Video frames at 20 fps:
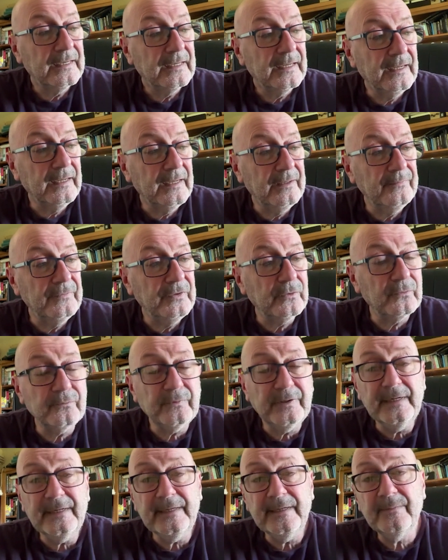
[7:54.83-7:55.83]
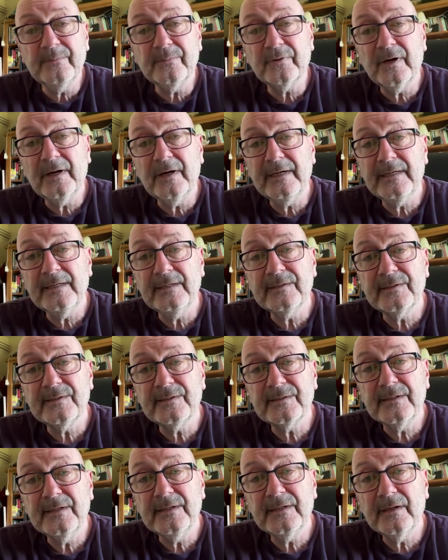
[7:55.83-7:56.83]
You're really
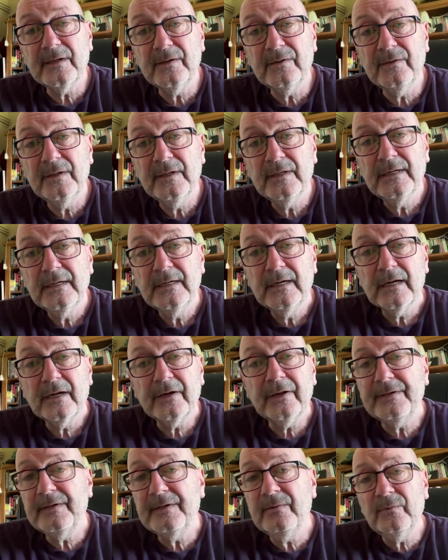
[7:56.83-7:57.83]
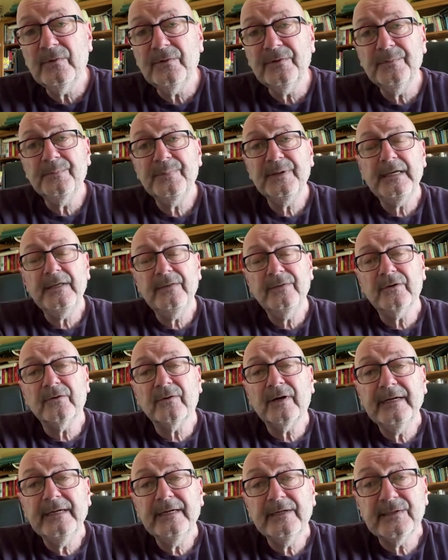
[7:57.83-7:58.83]
embraced, and I didn't want to be the
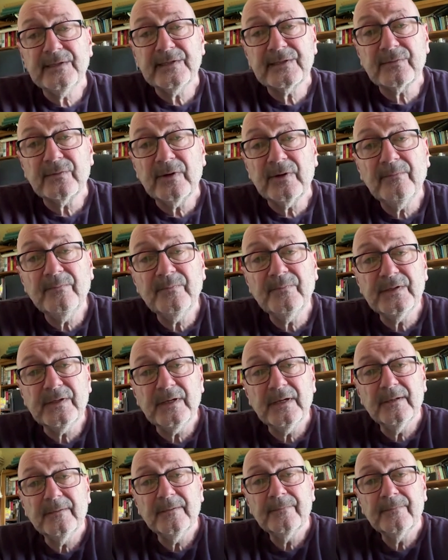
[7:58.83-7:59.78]
great disruptor.